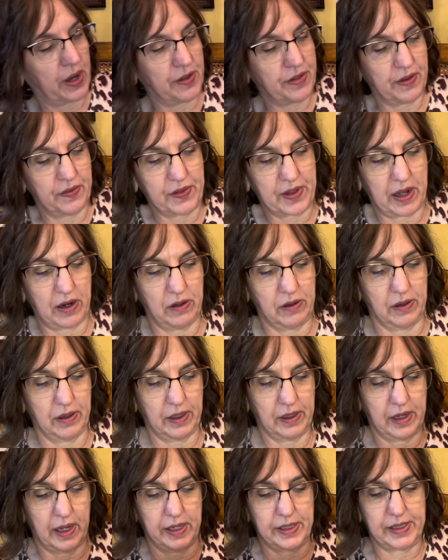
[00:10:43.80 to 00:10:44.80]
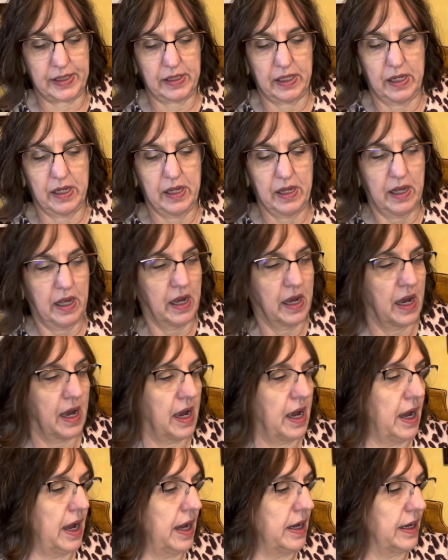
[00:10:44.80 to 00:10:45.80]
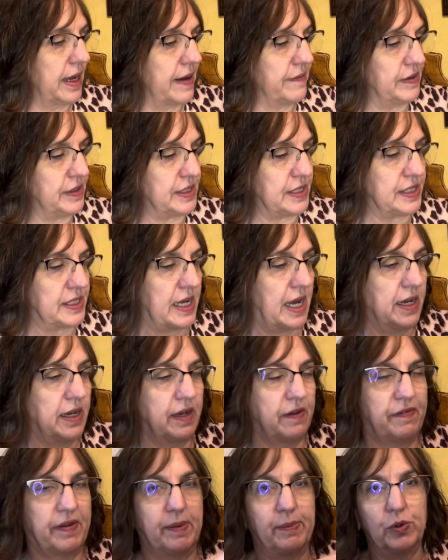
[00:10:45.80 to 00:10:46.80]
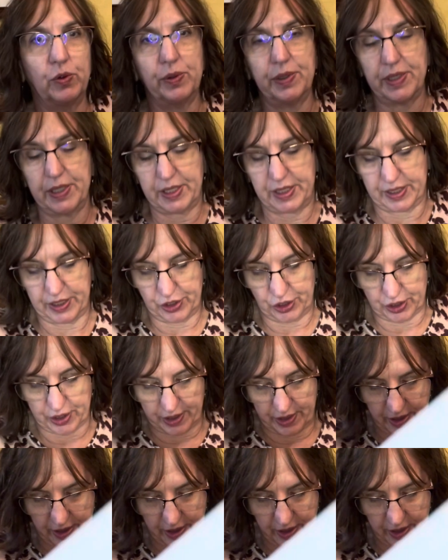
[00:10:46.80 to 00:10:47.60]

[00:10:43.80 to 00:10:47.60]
think that'll look nice. I haven't decided if I'm going to stitch on